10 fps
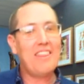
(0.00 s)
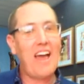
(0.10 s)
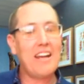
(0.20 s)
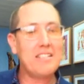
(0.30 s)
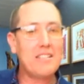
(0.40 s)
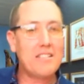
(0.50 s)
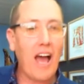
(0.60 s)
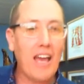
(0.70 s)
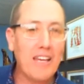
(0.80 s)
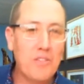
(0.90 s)
That is the
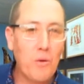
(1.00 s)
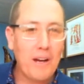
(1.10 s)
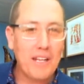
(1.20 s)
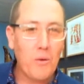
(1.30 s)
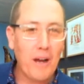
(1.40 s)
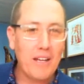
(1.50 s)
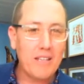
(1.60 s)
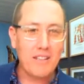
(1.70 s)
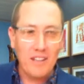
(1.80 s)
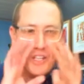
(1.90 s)
saying of 2020,
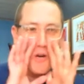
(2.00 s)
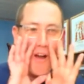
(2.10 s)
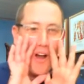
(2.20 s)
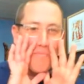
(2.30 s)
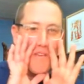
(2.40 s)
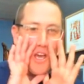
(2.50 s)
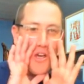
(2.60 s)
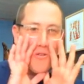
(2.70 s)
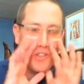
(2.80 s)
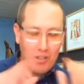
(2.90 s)
isn't it? You're on
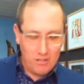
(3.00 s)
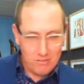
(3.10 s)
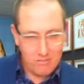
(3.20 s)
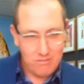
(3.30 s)
mute!